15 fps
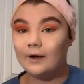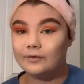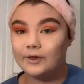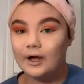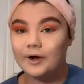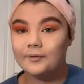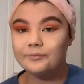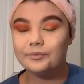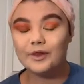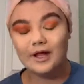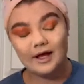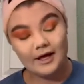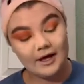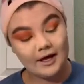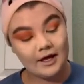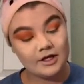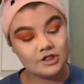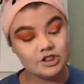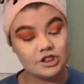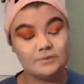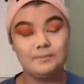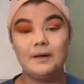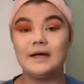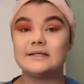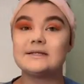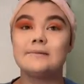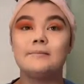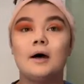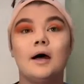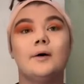out there and she picked
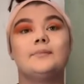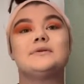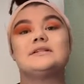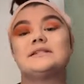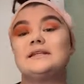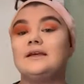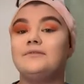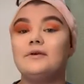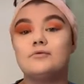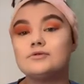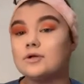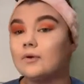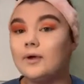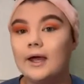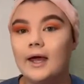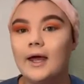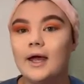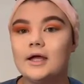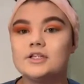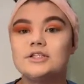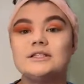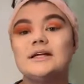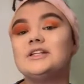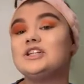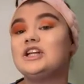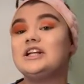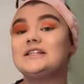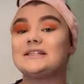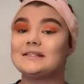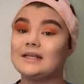him up to see if he was okay. She said she
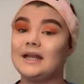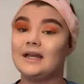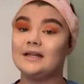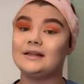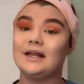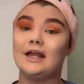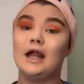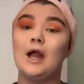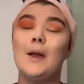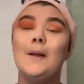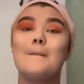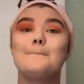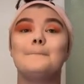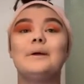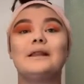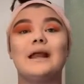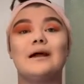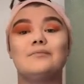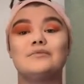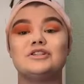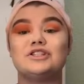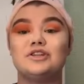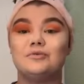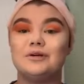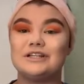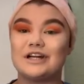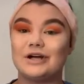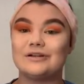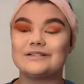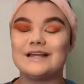didn't see anything, but then when she went
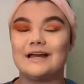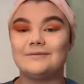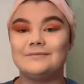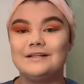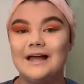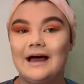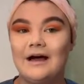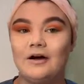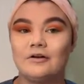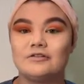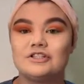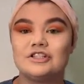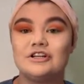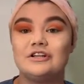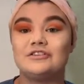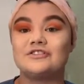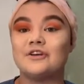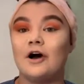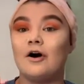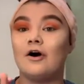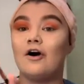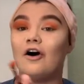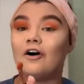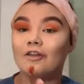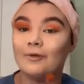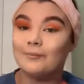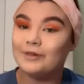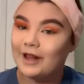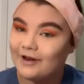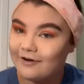to go set him down, she saw all the
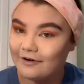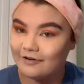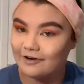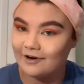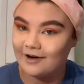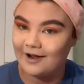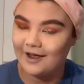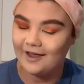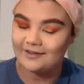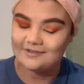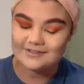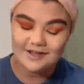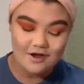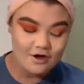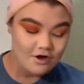blood on her hands.